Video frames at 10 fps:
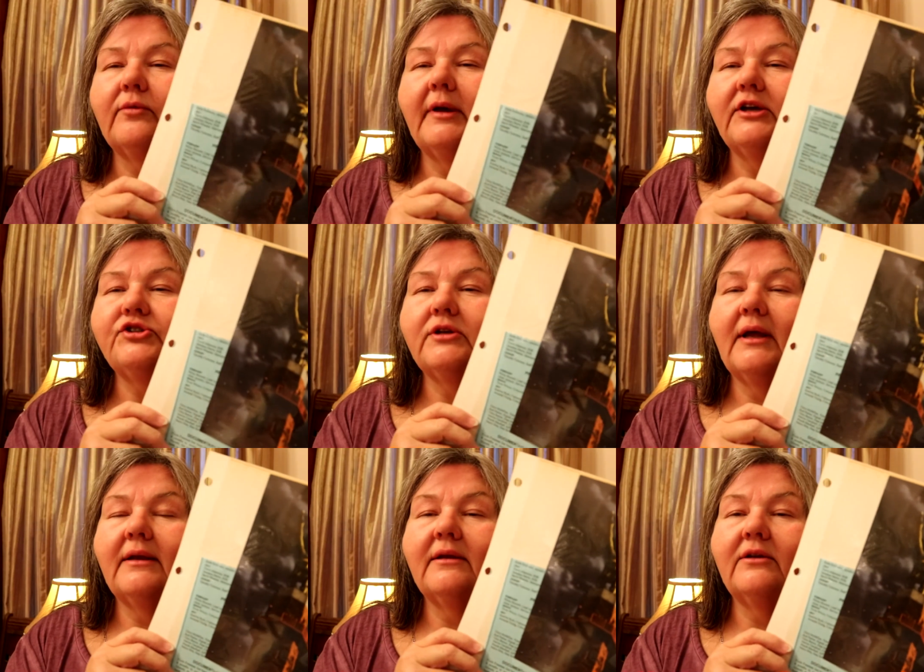information.
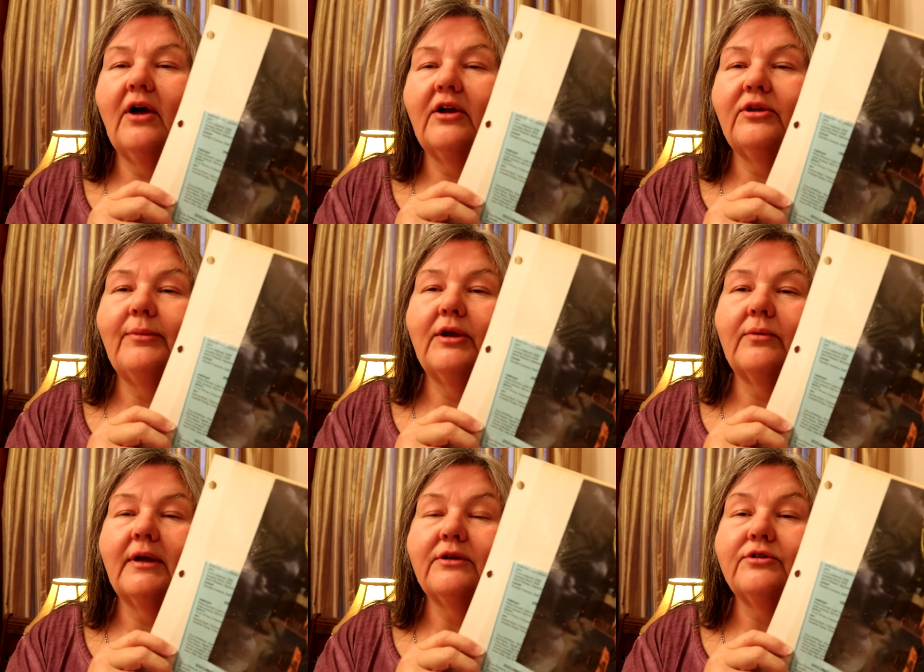I did a
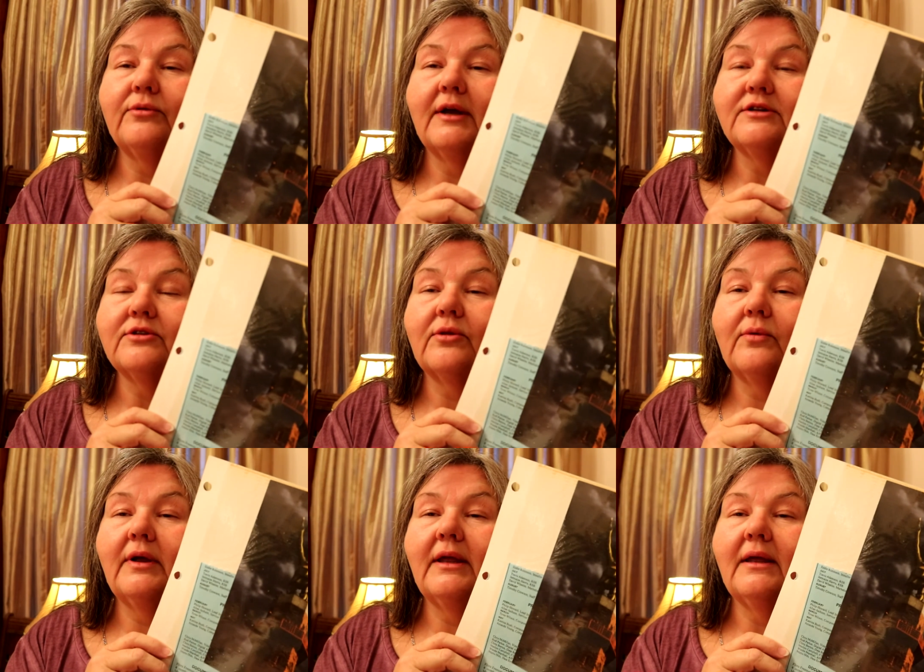documentary in
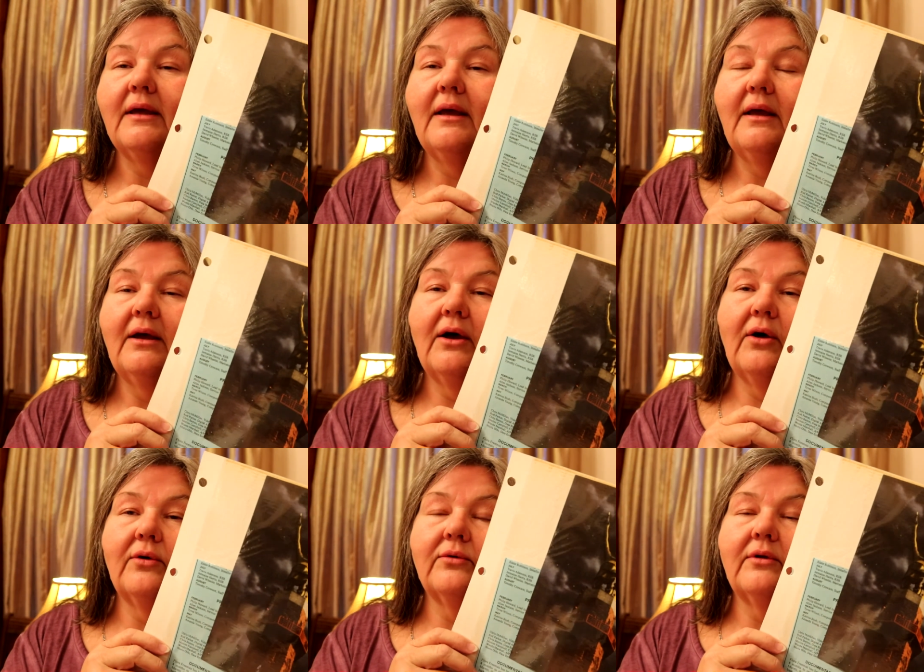2003
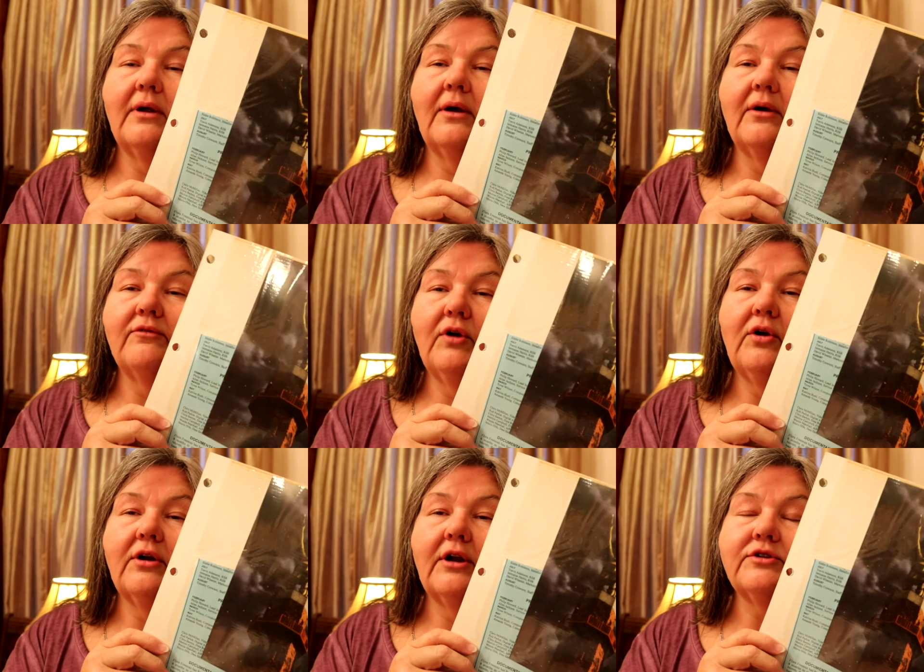on
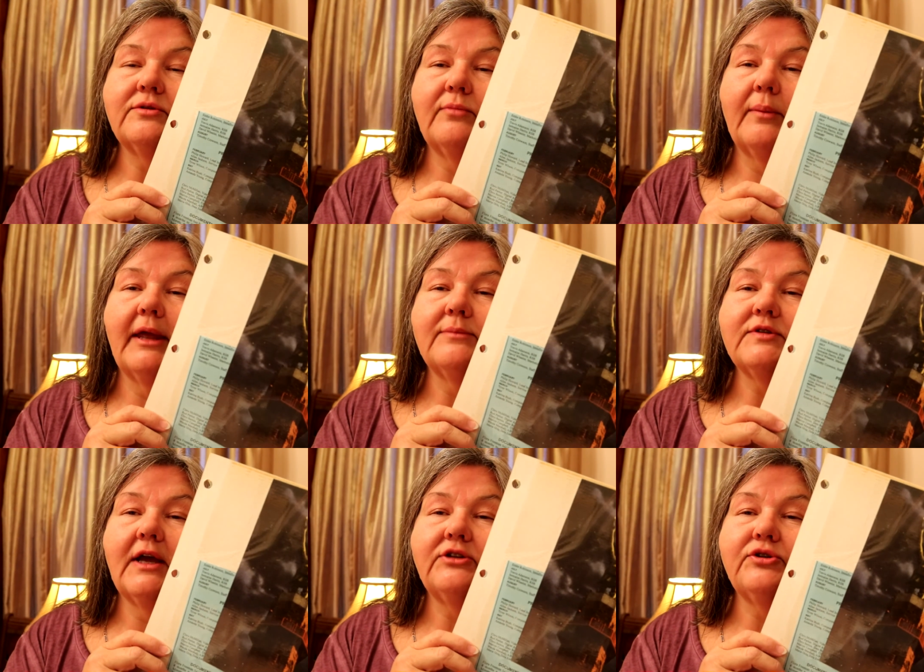Vulcan, our Birmingham
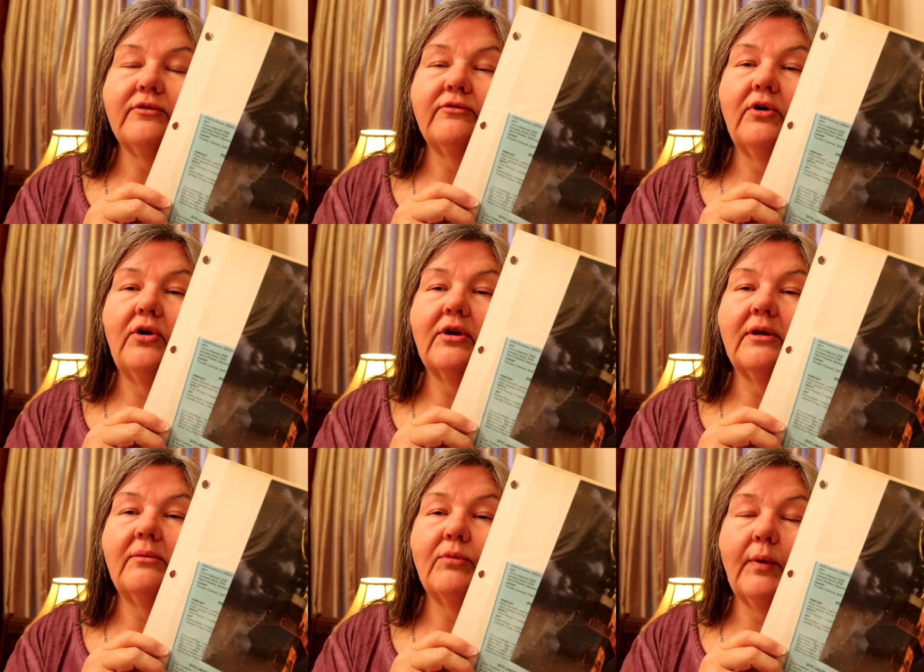statue of
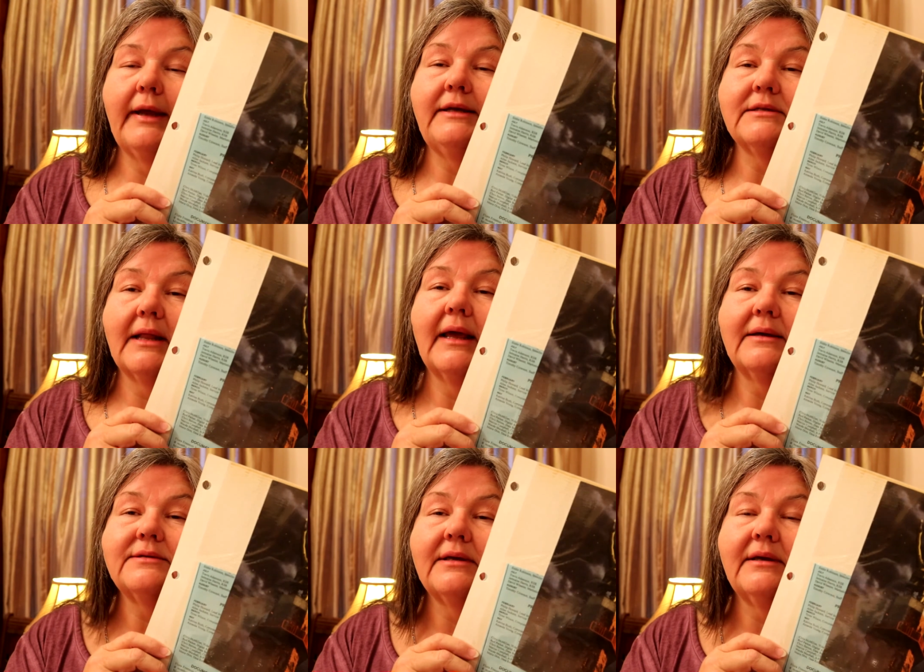Vulcan. Moretti's
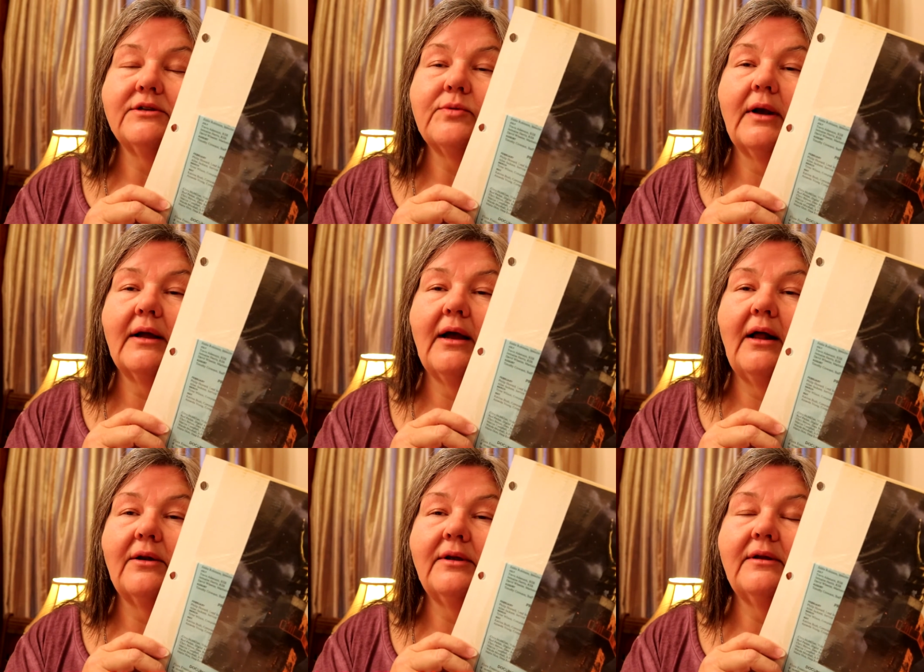Legacy is what I
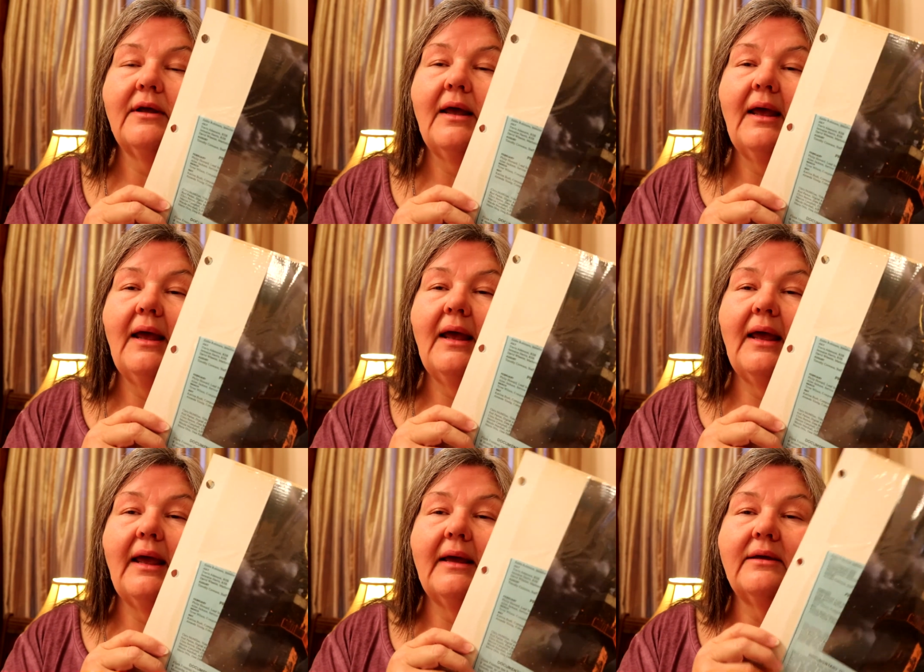called it.
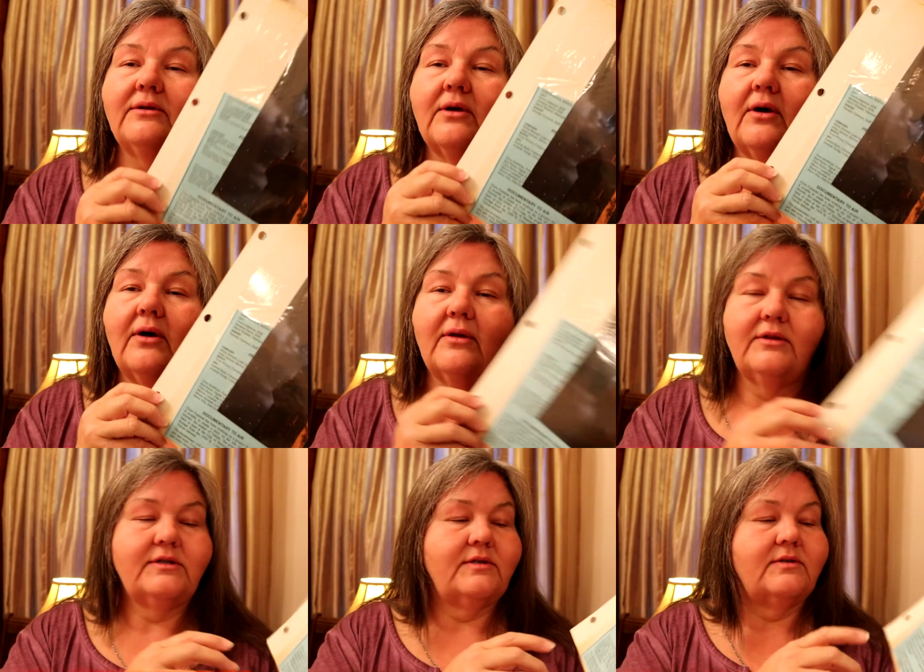And
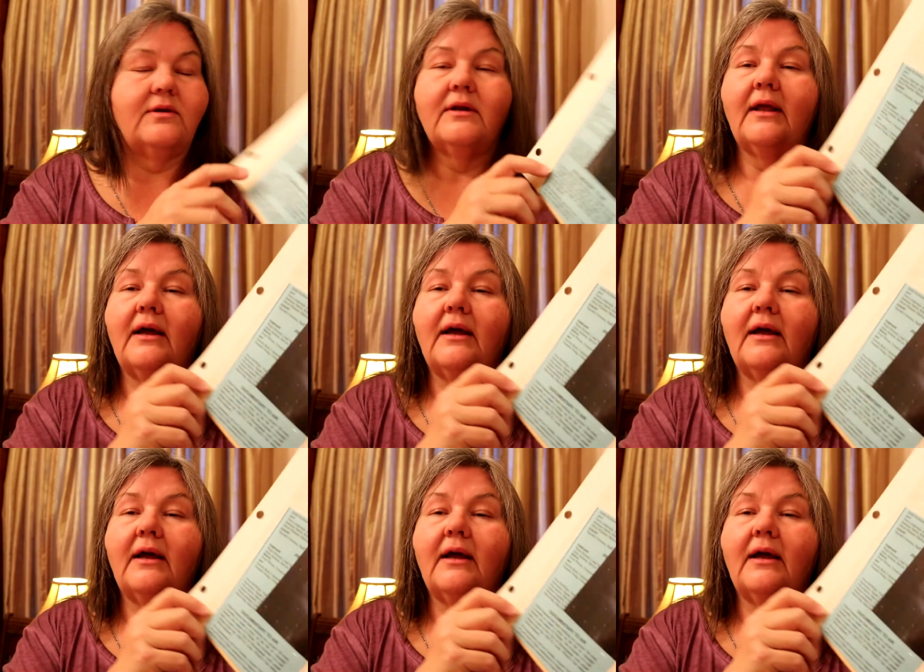this is the